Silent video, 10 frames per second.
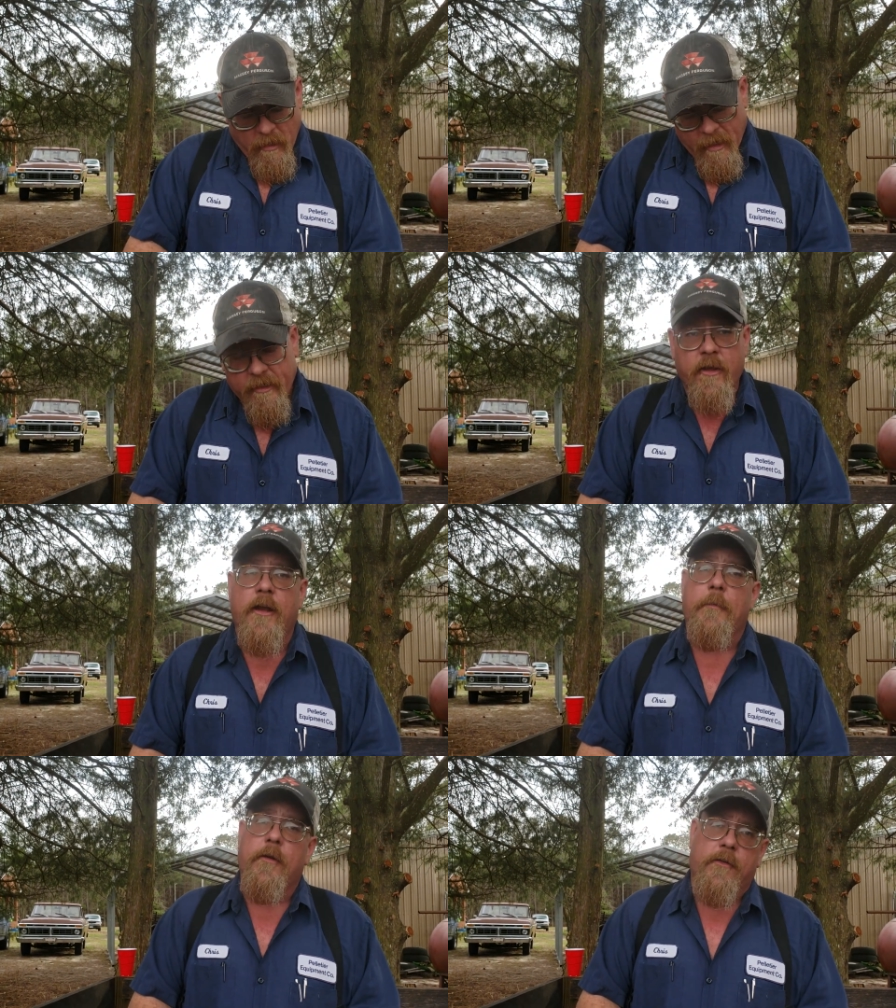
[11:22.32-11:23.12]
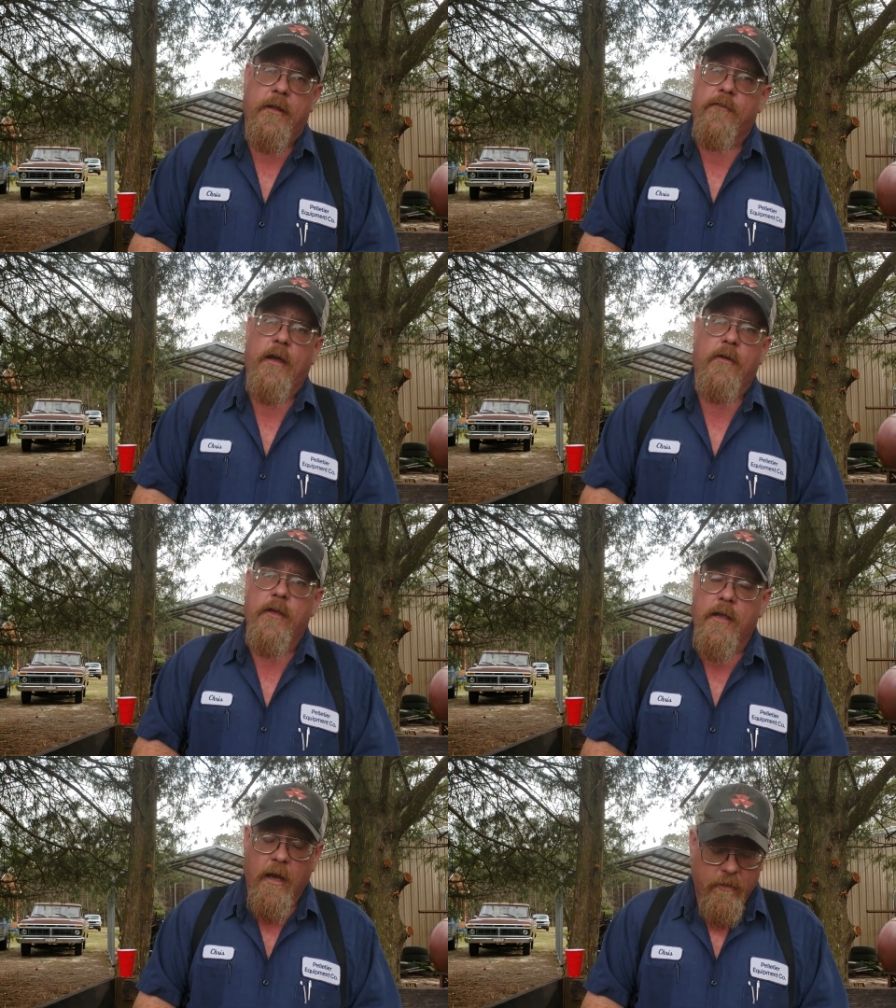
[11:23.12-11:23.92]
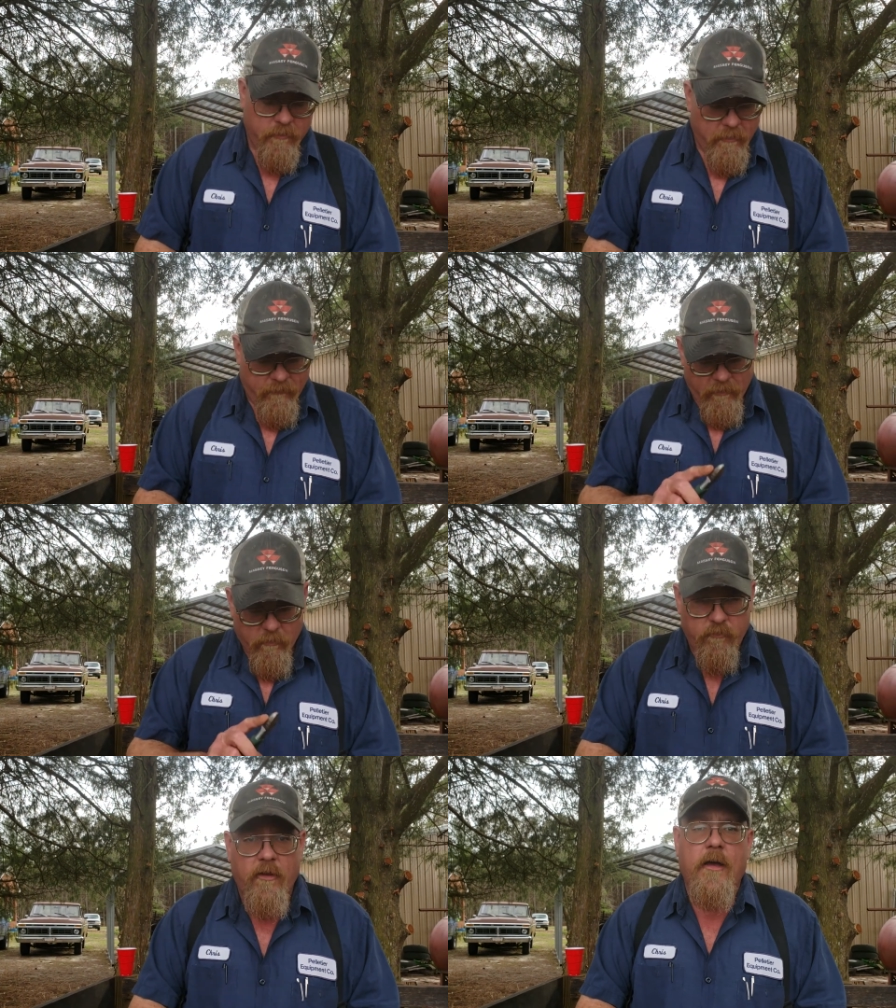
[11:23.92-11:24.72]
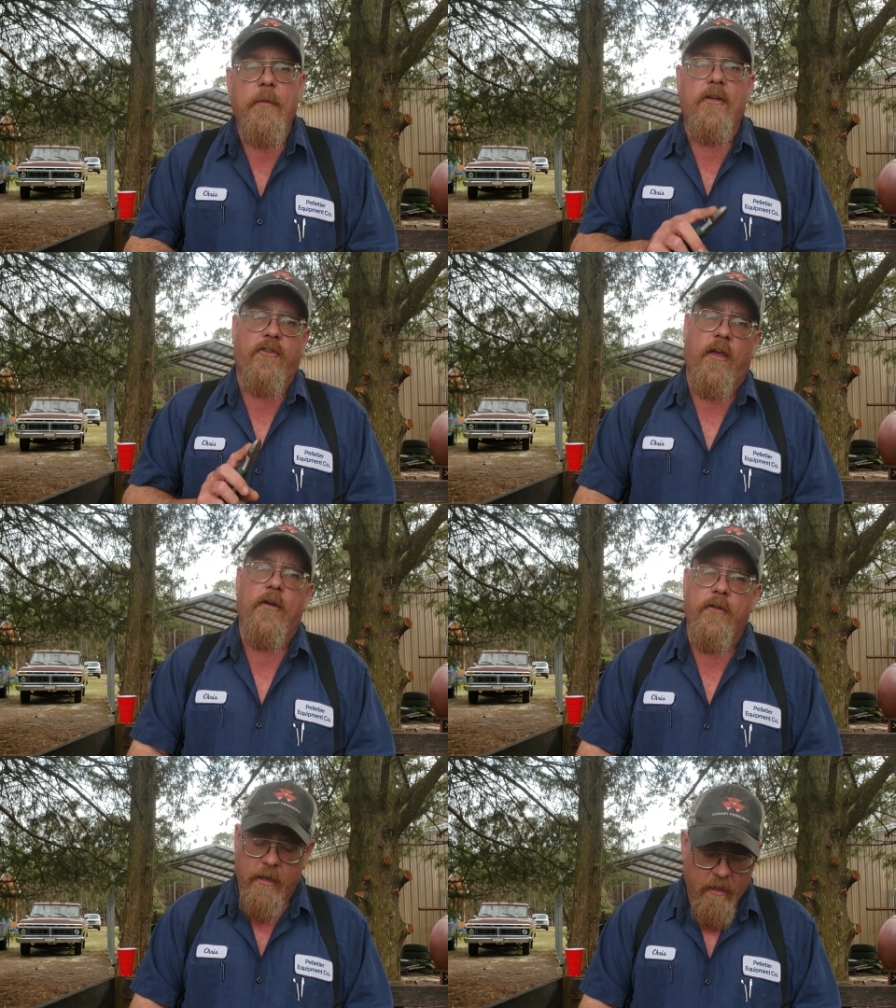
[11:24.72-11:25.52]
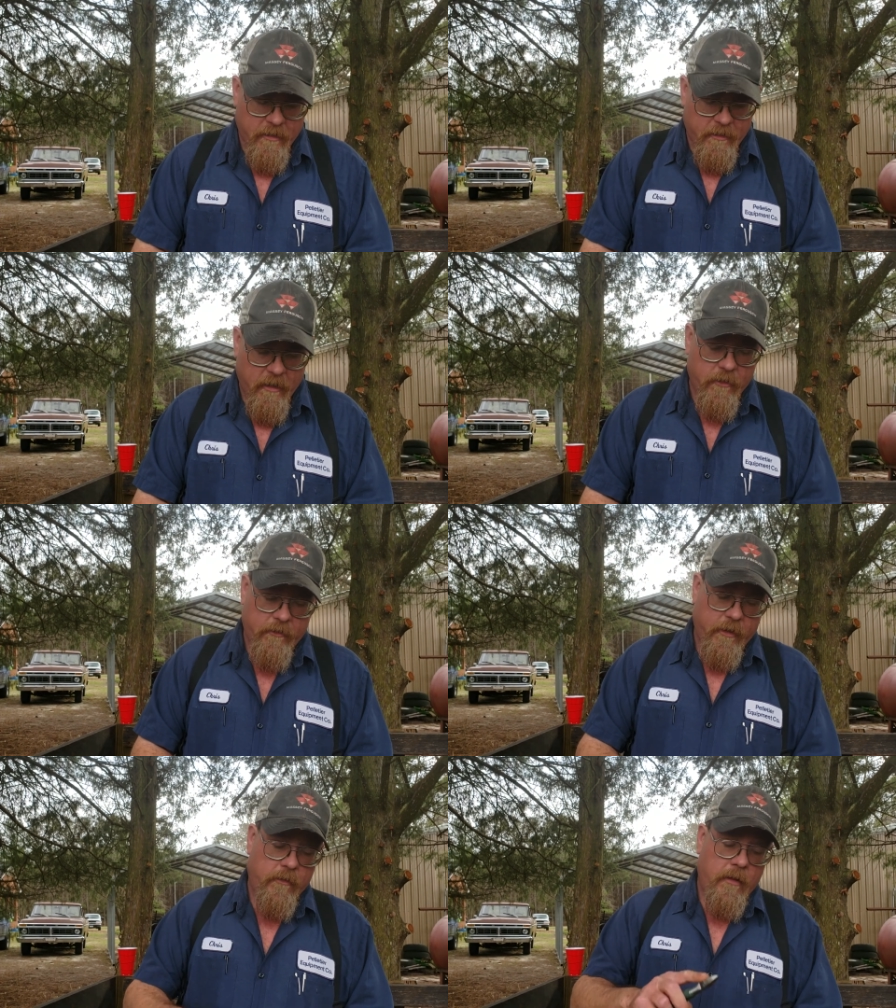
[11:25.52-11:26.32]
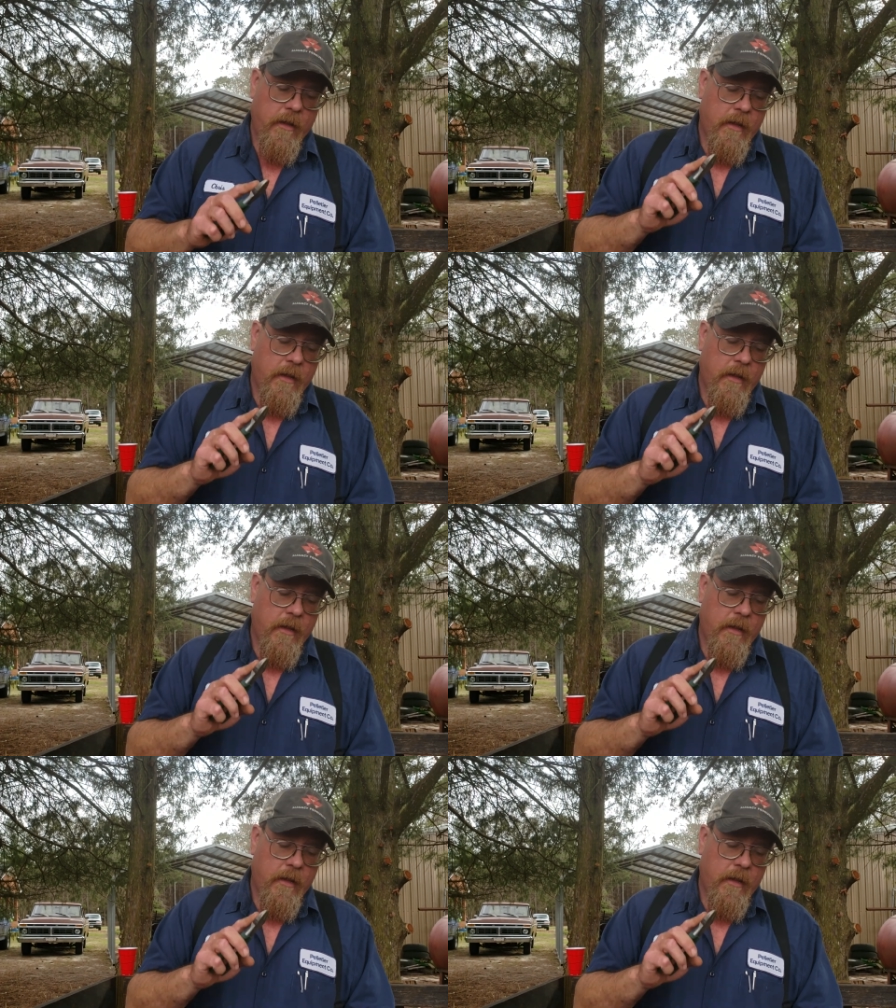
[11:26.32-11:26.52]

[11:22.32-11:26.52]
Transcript: got to cut the milk teeth out. You got to. If you're going to sell them at the sale, you got to doctor tail.